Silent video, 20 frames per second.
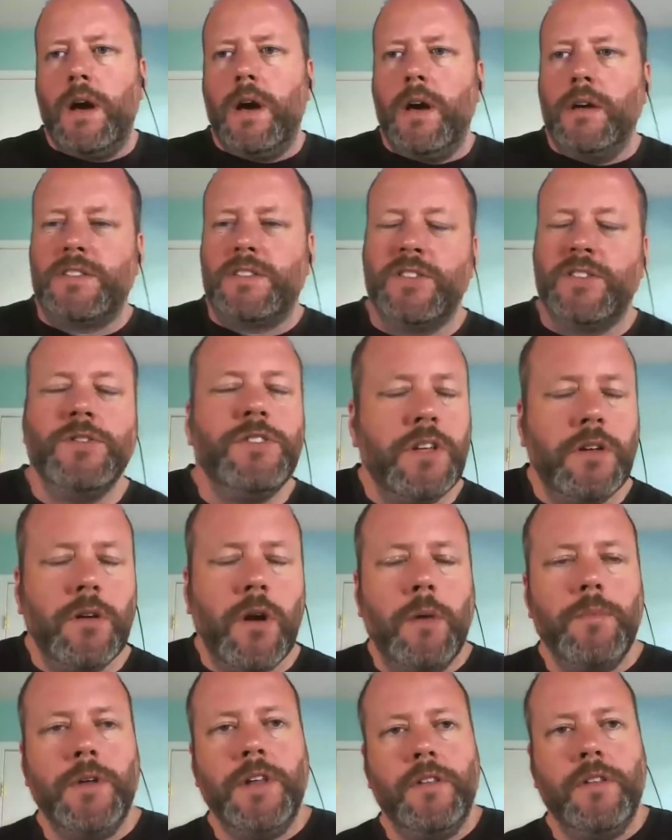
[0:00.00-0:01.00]
So
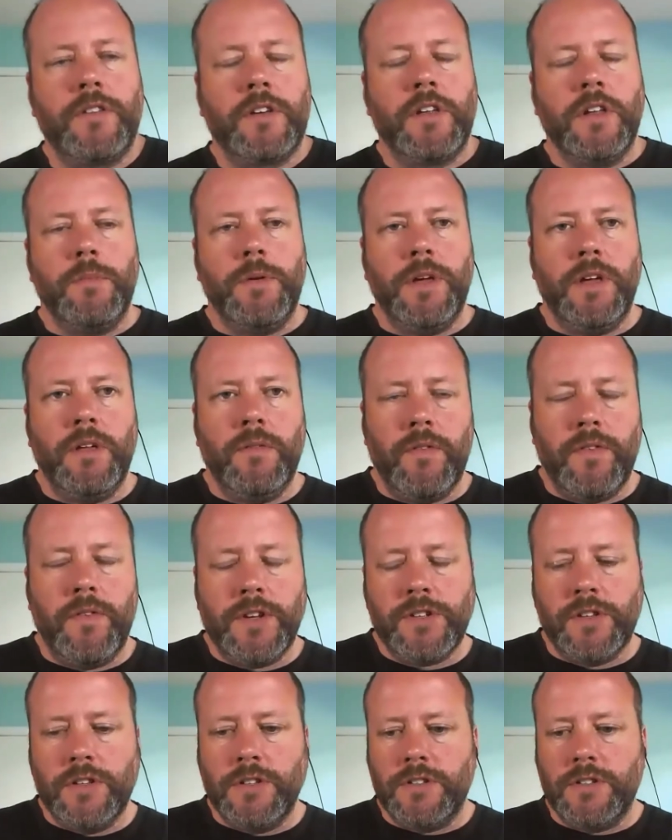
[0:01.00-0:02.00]
is it going to be
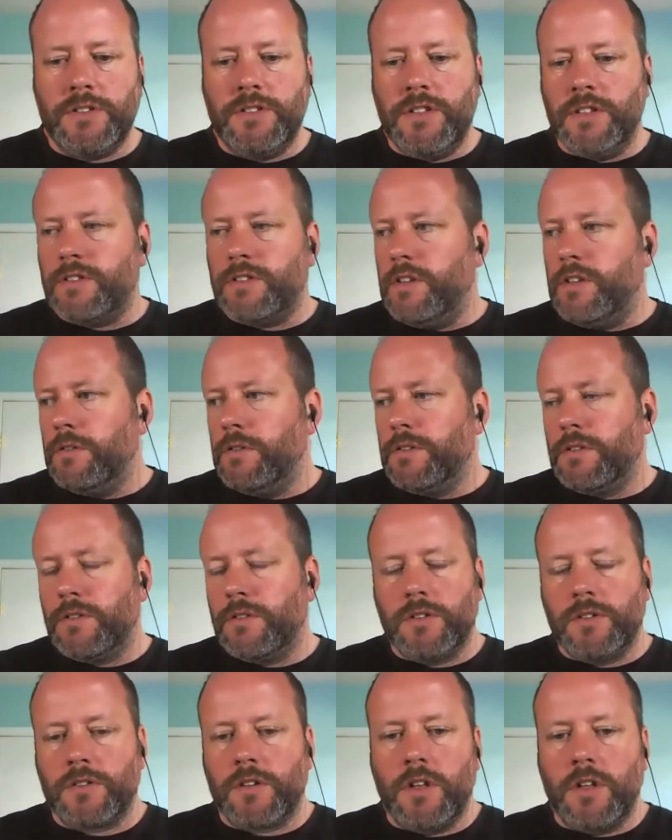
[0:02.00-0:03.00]
eventually just disused? It's
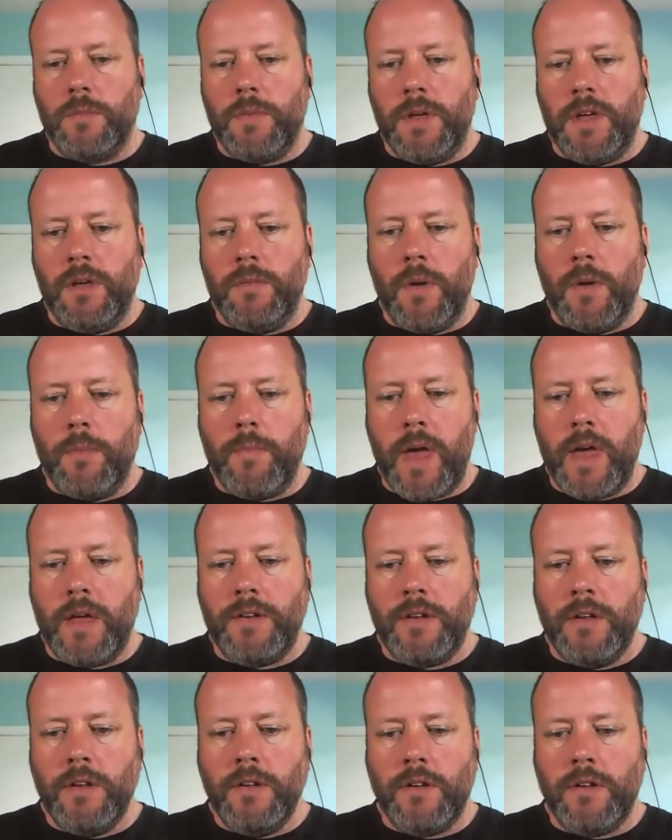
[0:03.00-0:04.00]
just going to be
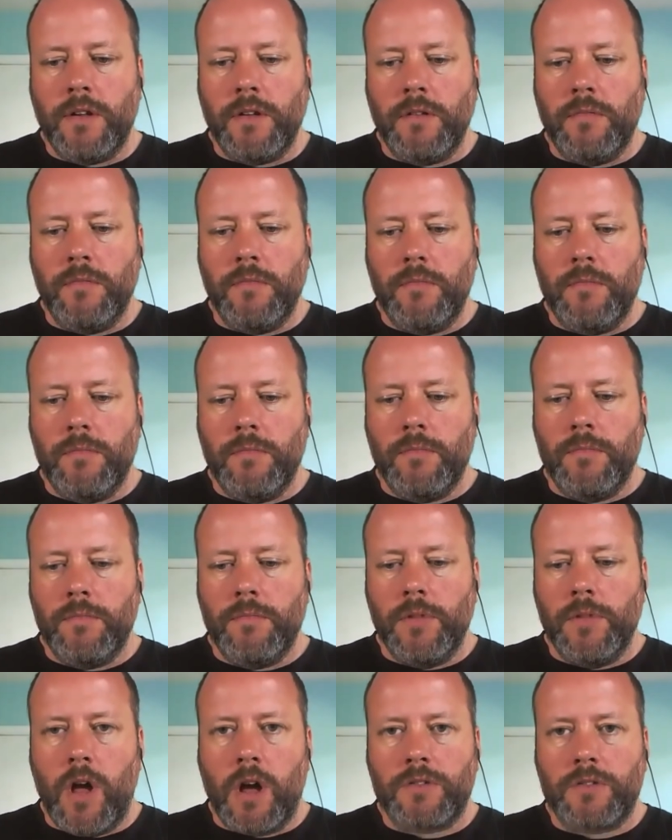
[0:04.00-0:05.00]
abandoned and
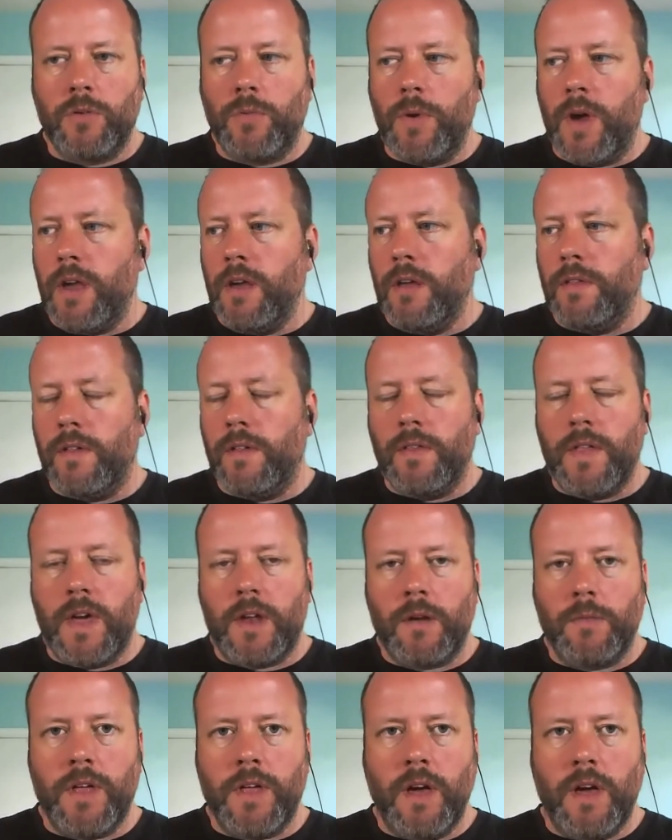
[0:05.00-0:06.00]
locked away, and then that'll
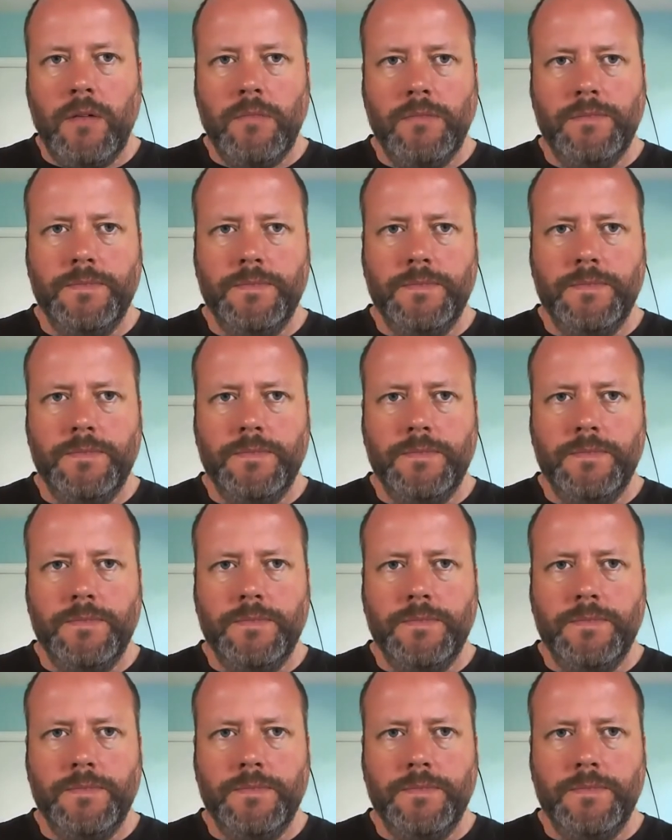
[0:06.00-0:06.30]
be that?